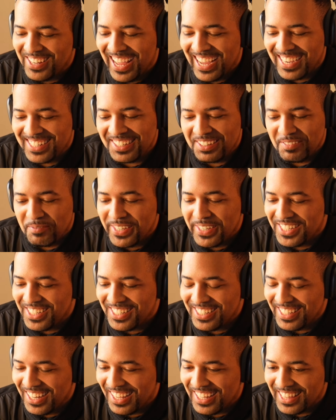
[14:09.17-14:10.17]
Actually, me
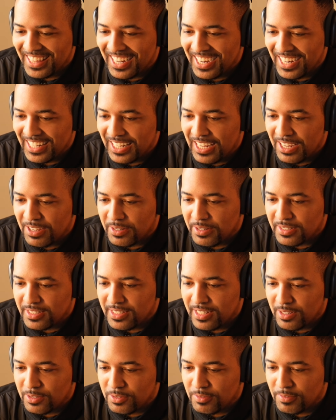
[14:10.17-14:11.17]
just saying that out loud, it
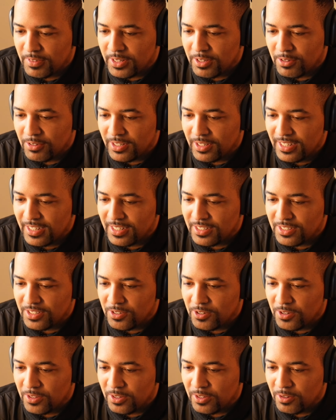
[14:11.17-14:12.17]
sounds funnier to cut to her on the